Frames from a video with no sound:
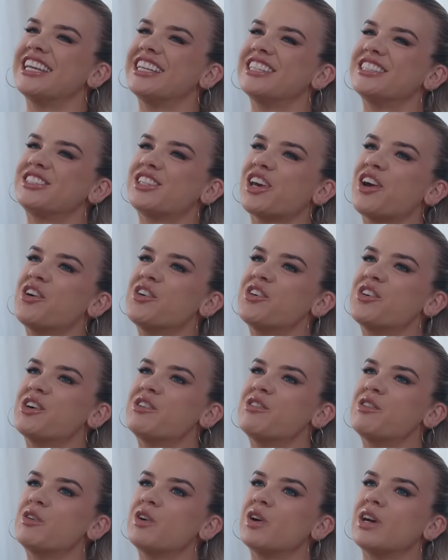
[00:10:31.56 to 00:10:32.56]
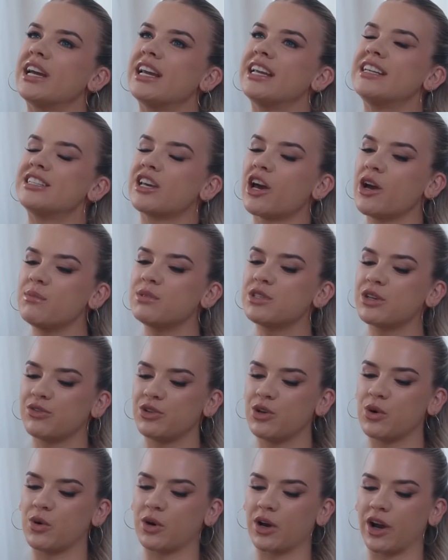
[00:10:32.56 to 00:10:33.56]
So in terms of
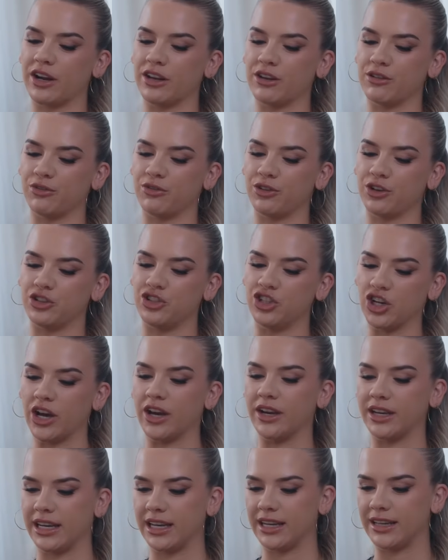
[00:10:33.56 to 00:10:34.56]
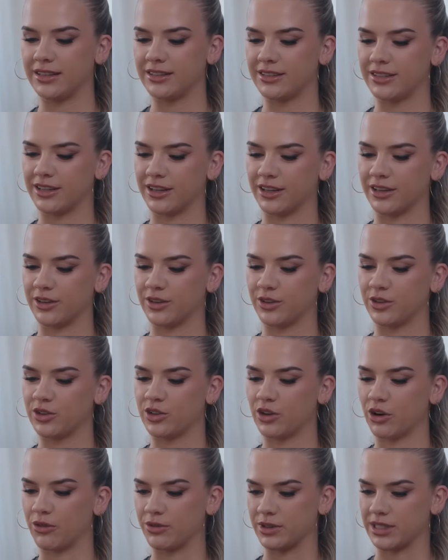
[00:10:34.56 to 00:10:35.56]
your kind of journey to
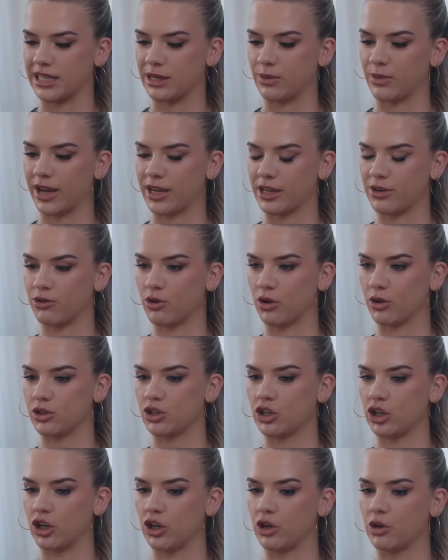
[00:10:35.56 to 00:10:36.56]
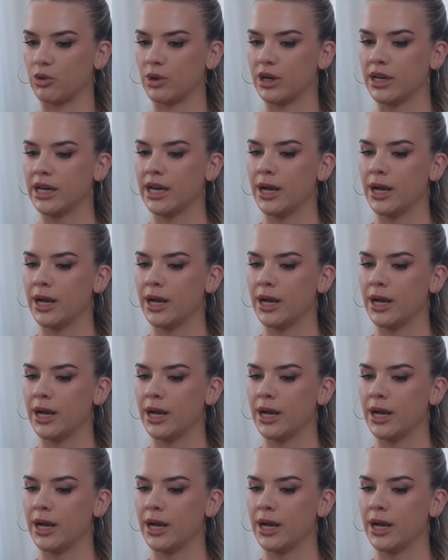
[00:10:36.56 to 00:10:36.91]
obviously where you've got to,